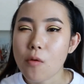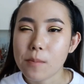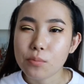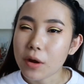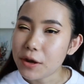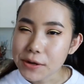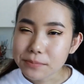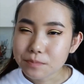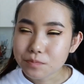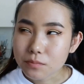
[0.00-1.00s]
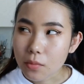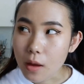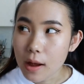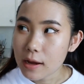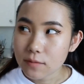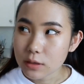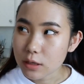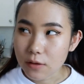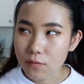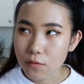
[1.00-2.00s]
in breading. I haven't
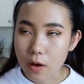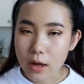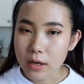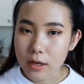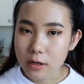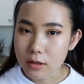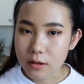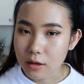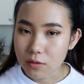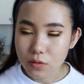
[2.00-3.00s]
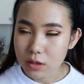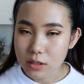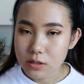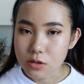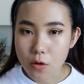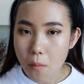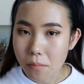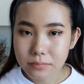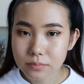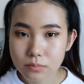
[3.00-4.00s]
like fried anything really, so
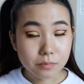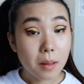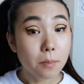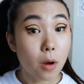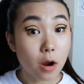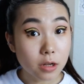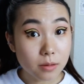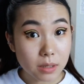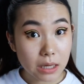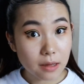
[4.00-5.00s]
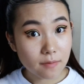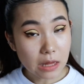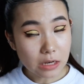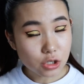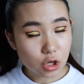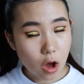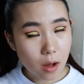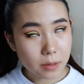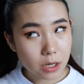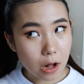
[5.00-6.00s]
pardon me if that is
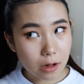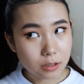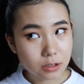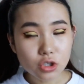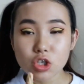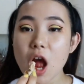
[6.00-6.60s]
common knowledge.